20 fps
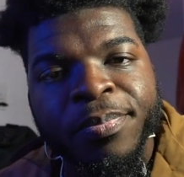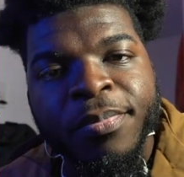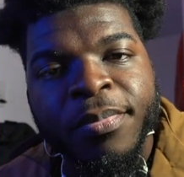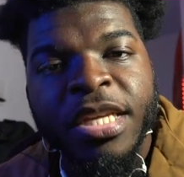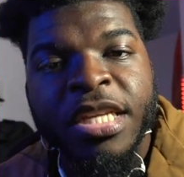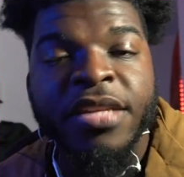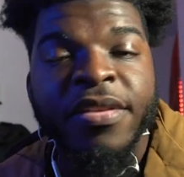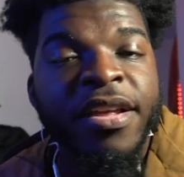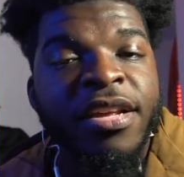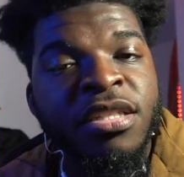
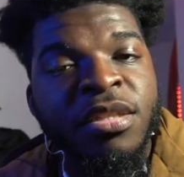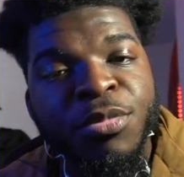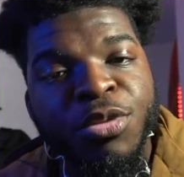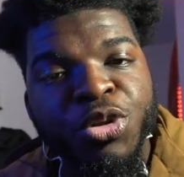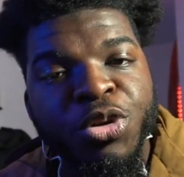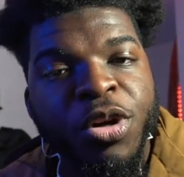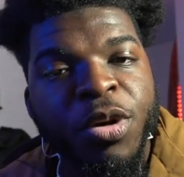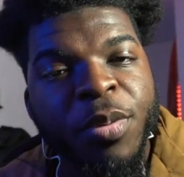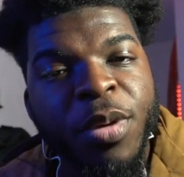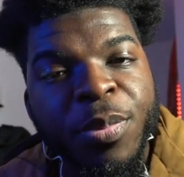Because if that's the
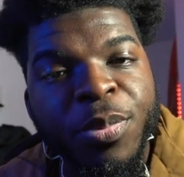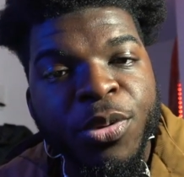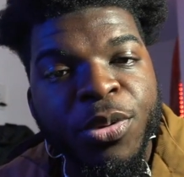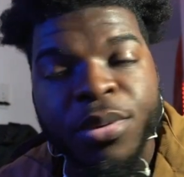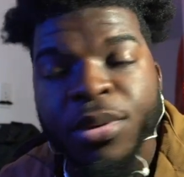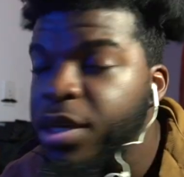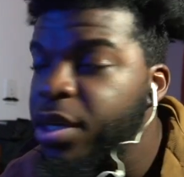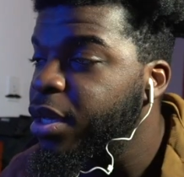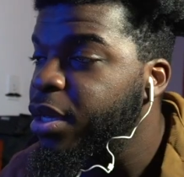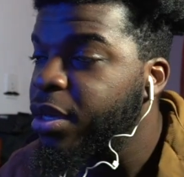majority of
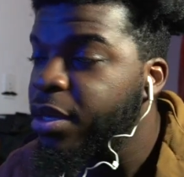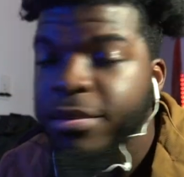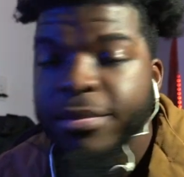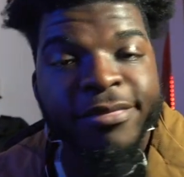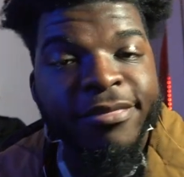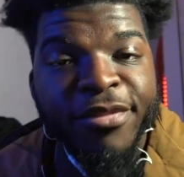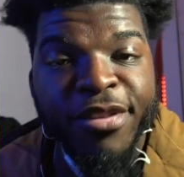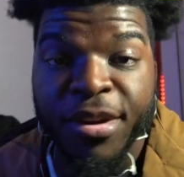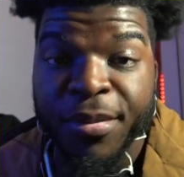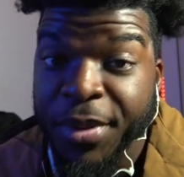people,
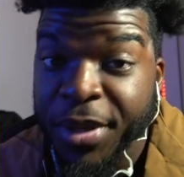this would